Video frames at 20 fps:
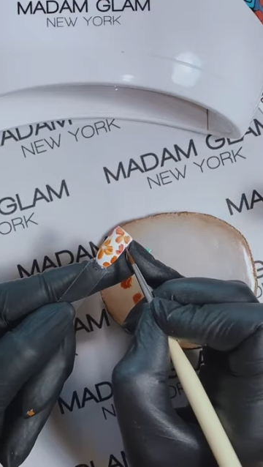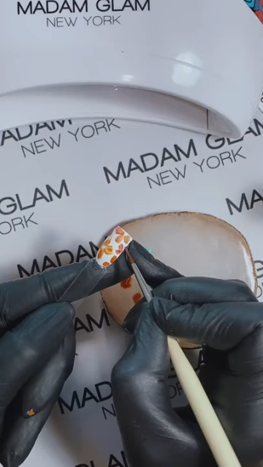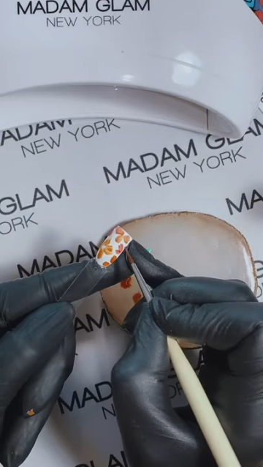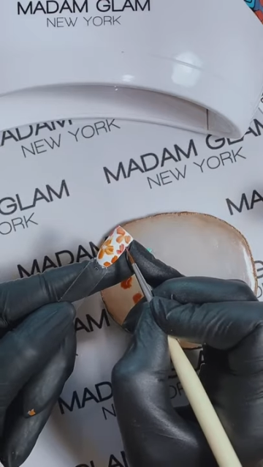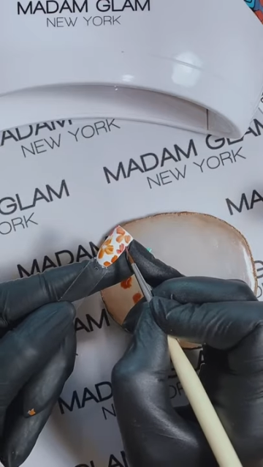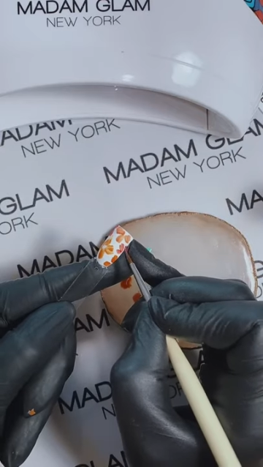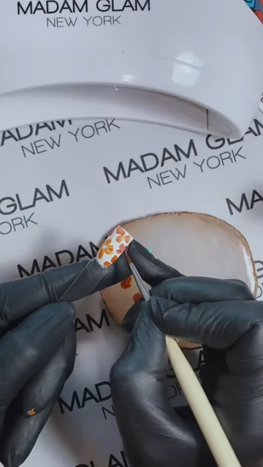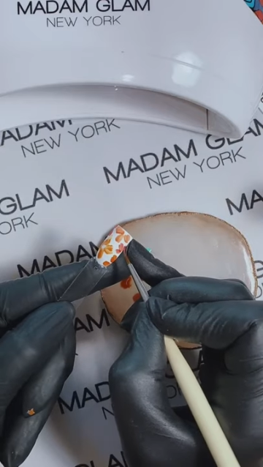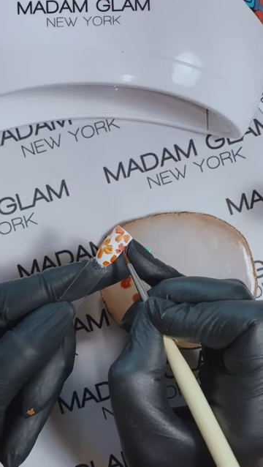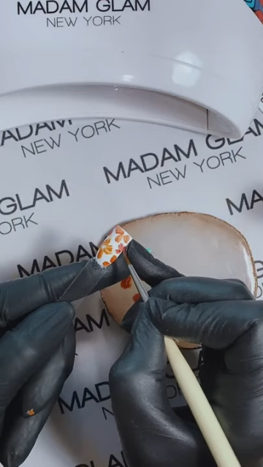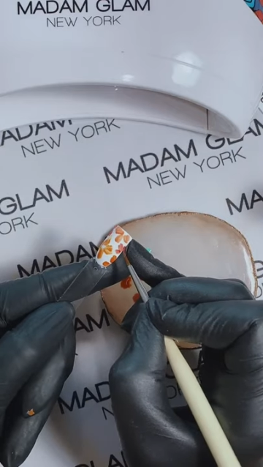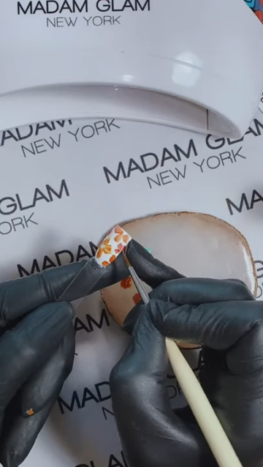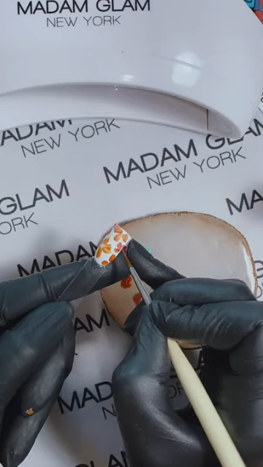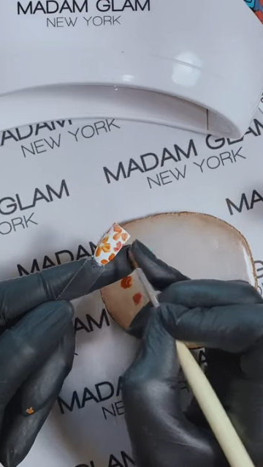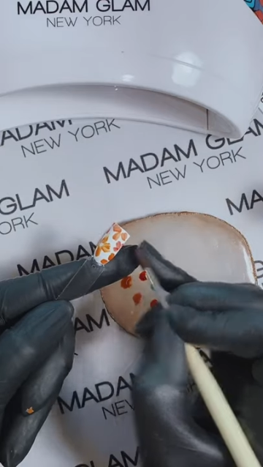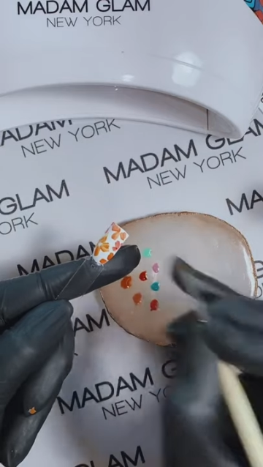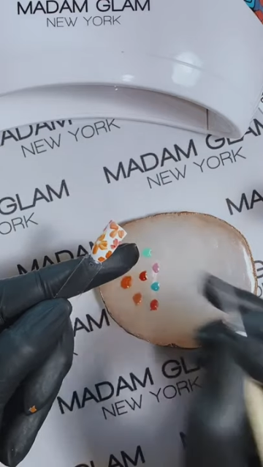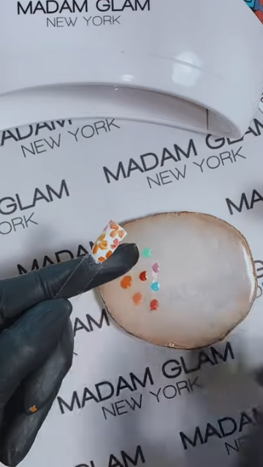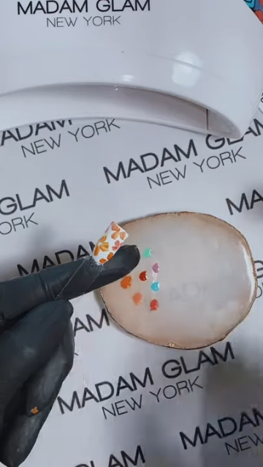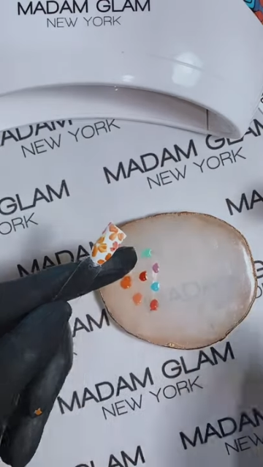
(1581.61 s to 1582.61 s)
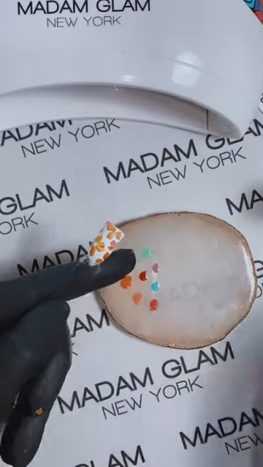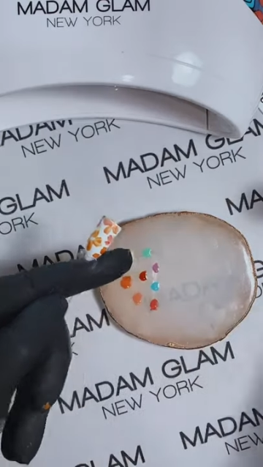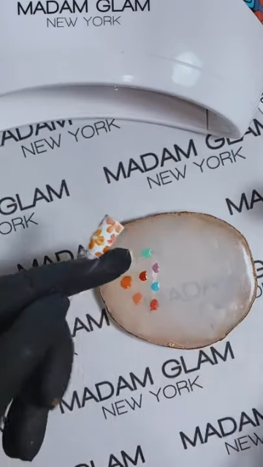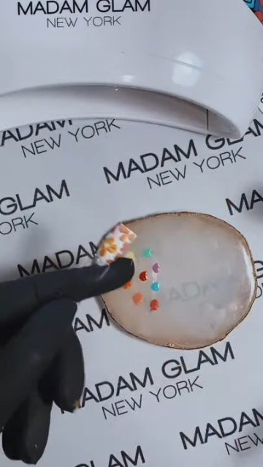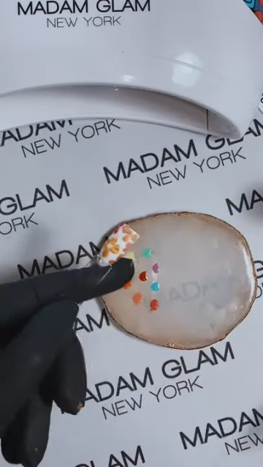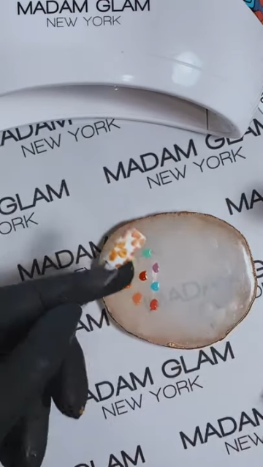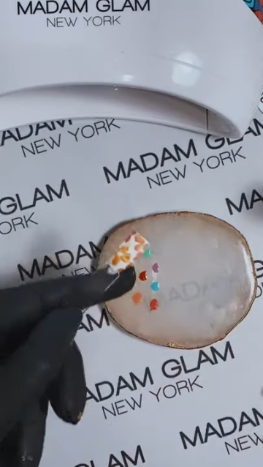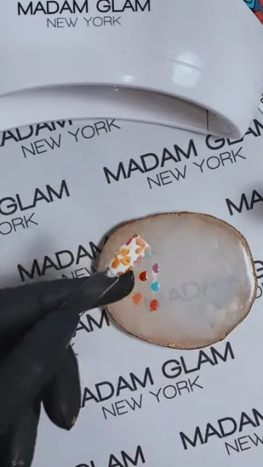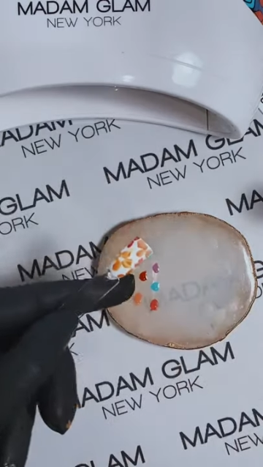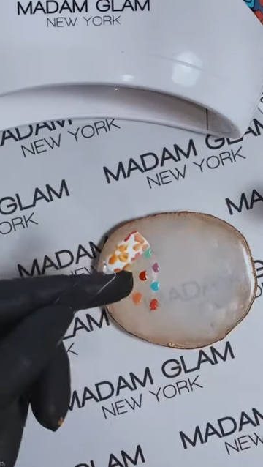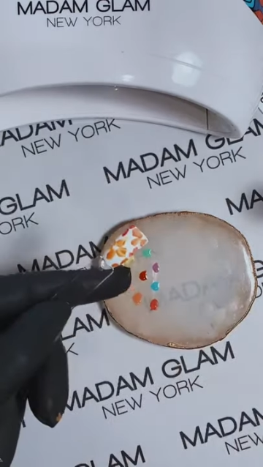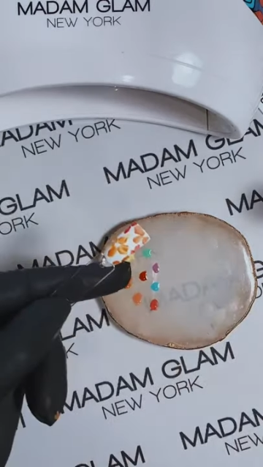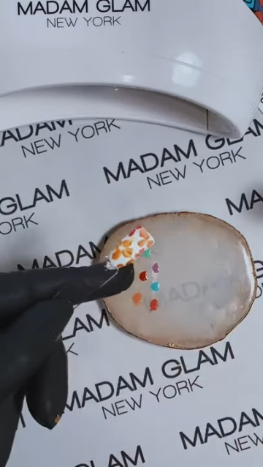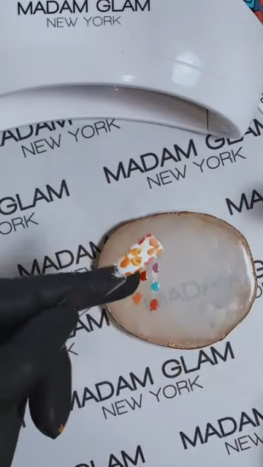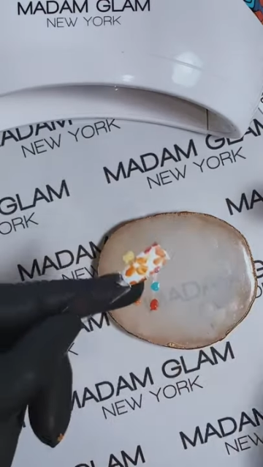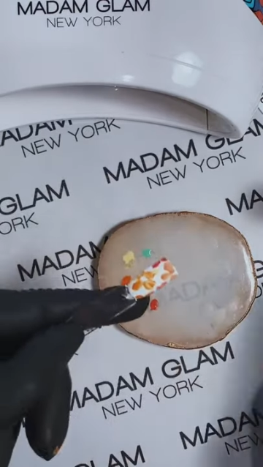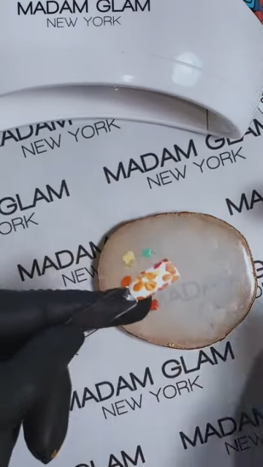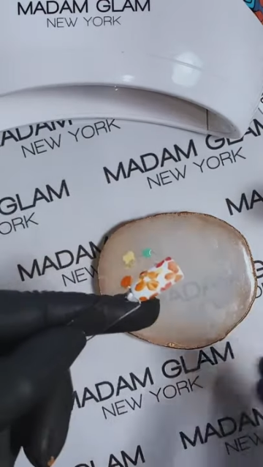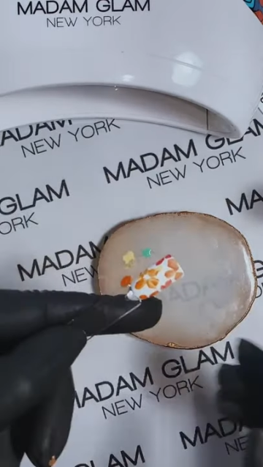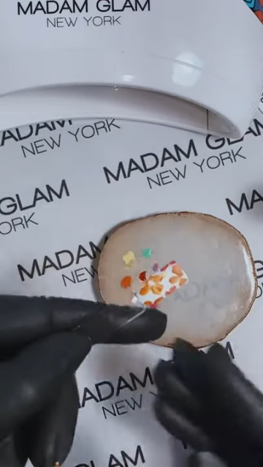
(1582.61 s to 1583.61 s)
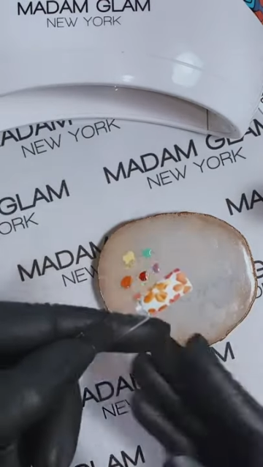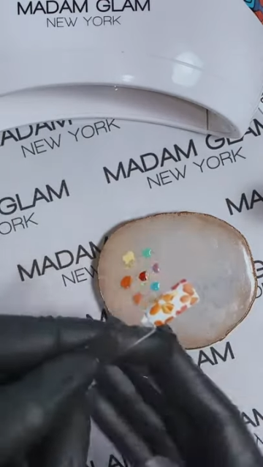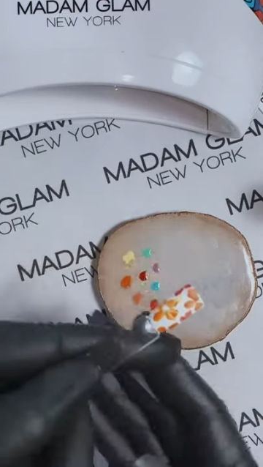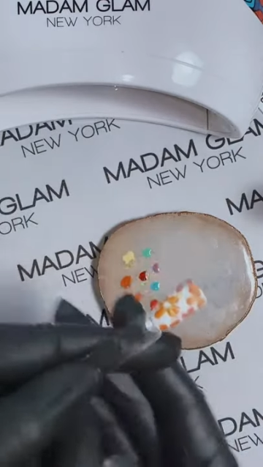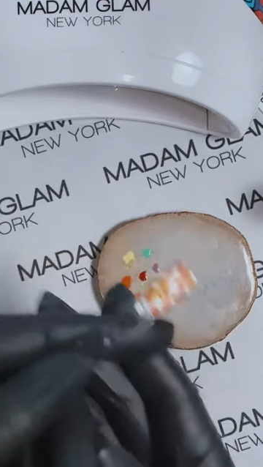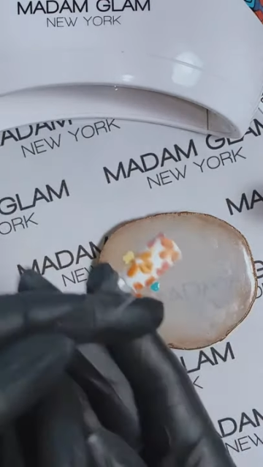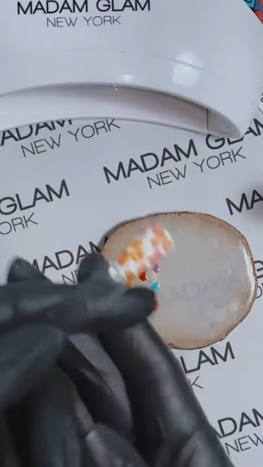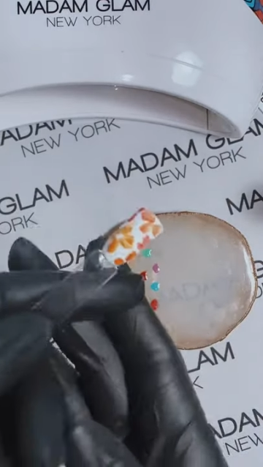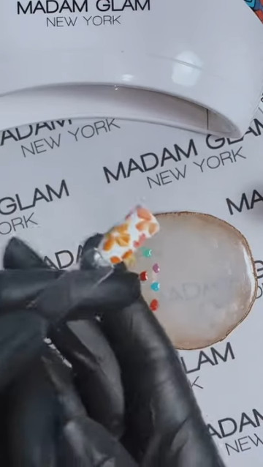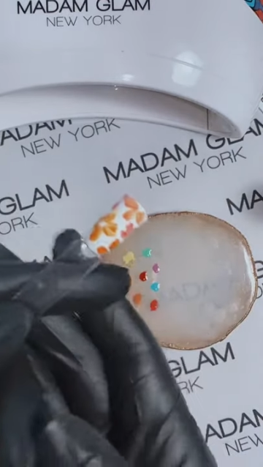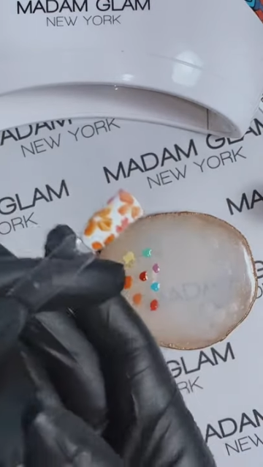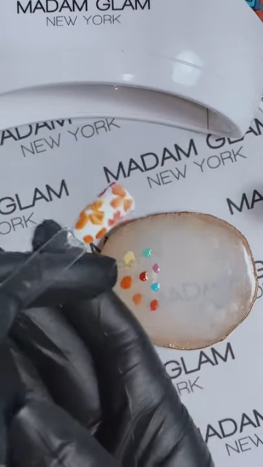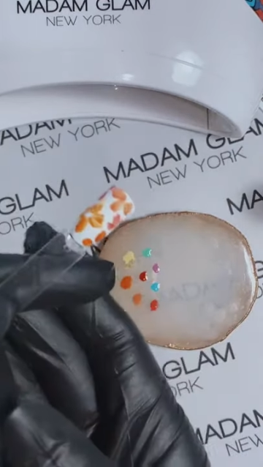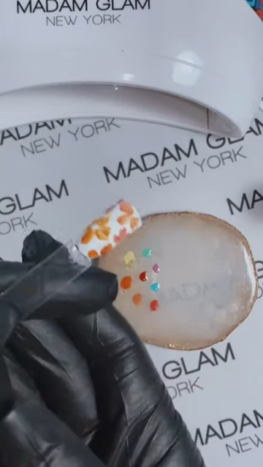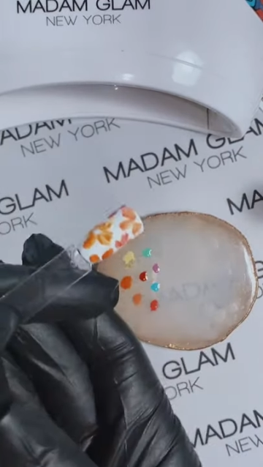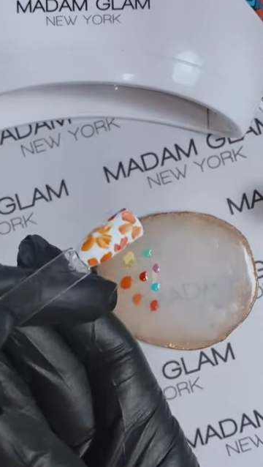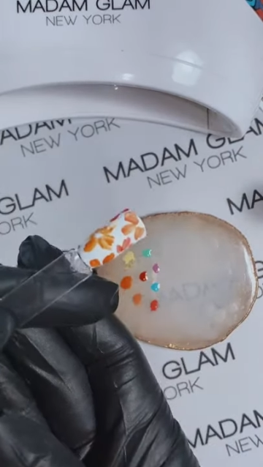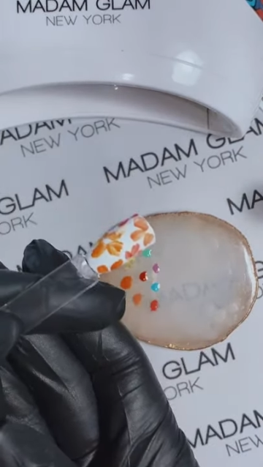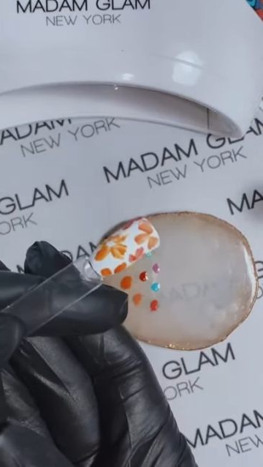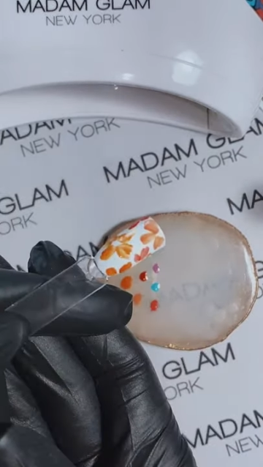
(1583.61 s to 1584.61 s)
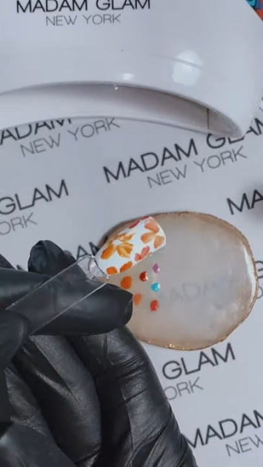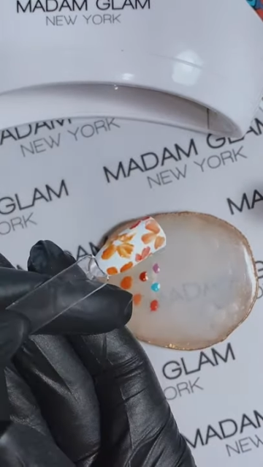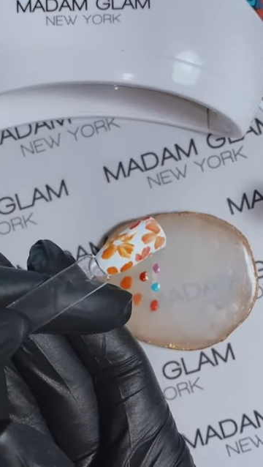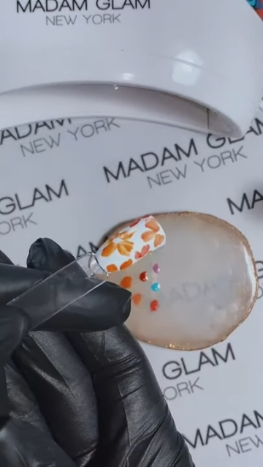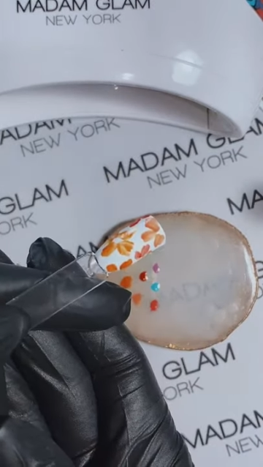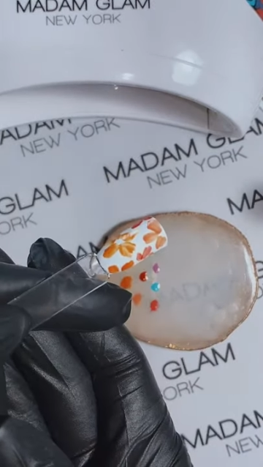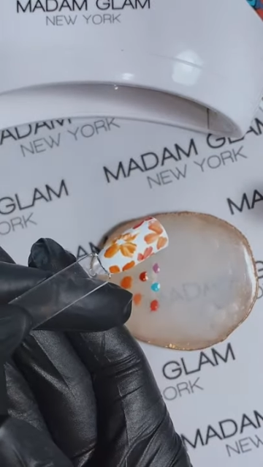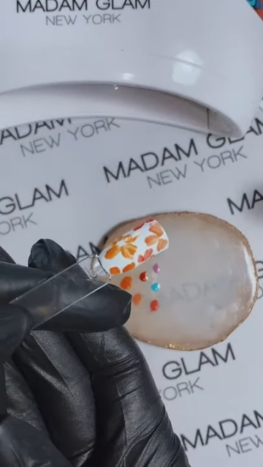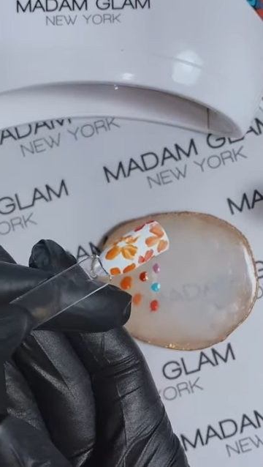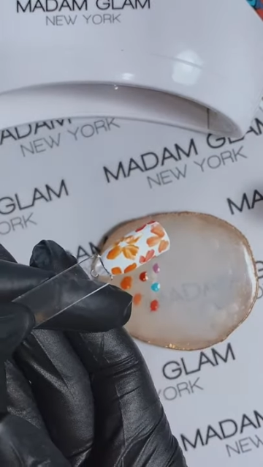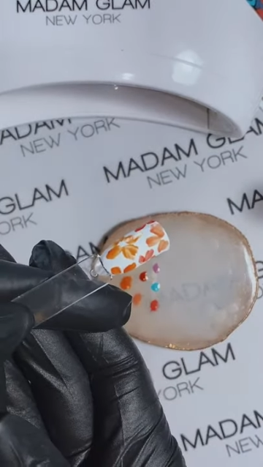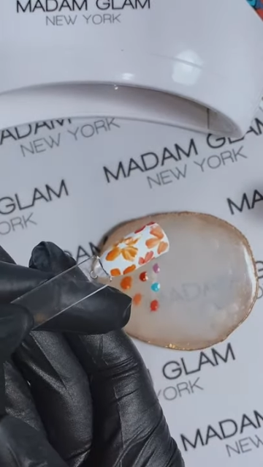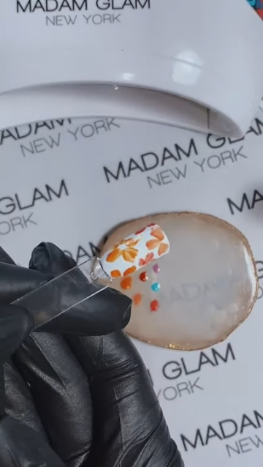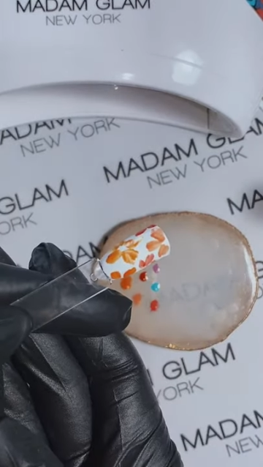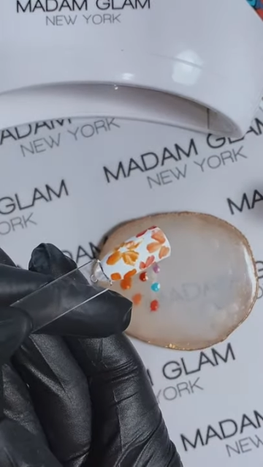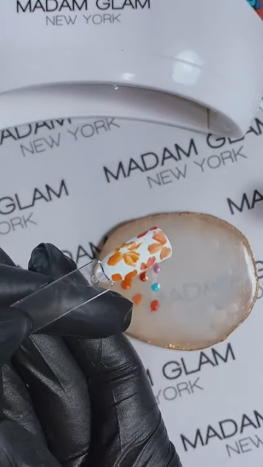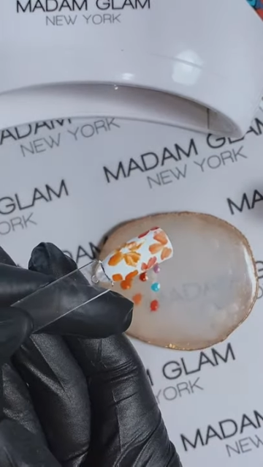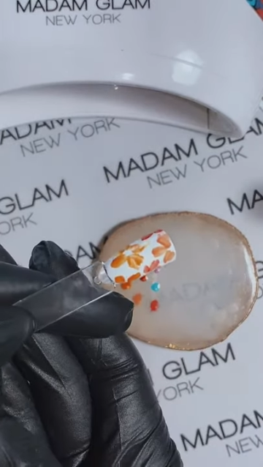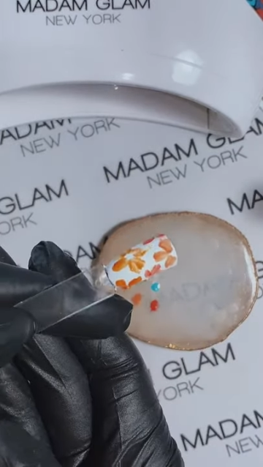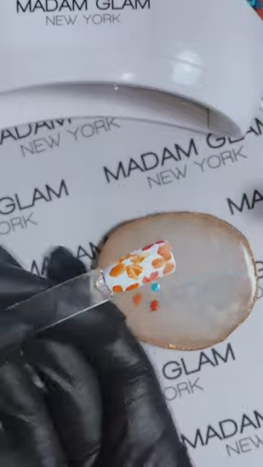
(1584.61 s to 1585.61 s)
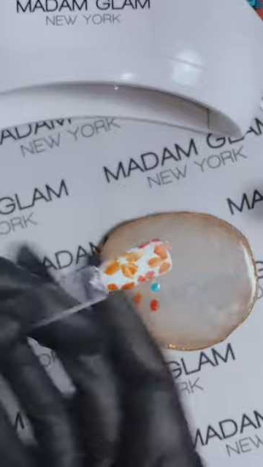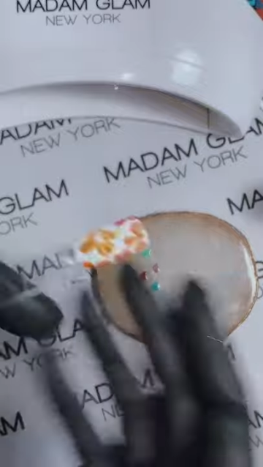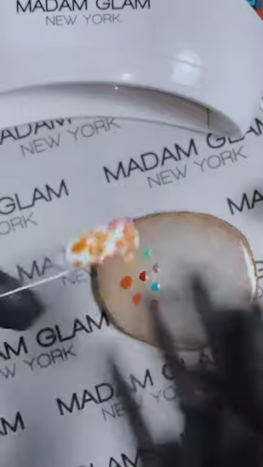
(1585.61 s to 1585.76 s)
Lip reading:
(no speaker visible)